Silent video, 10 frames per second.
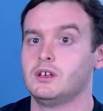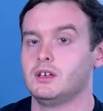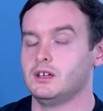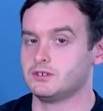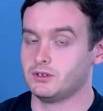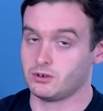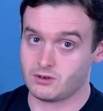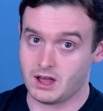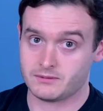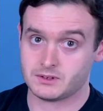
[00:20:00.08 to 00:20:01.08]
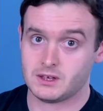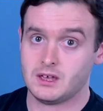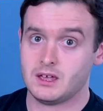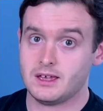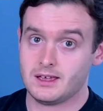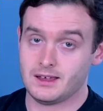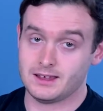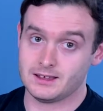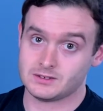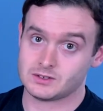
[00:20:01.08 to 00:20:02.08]
into their craft.
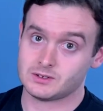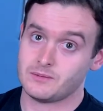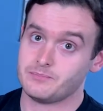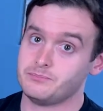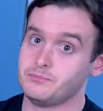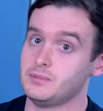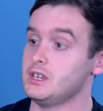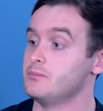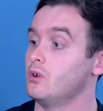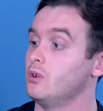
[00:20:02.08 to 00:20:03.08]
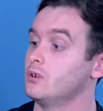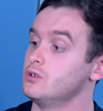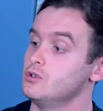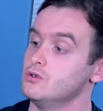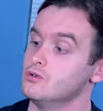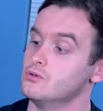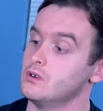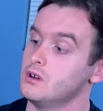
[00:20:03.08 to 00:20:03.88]
It's people who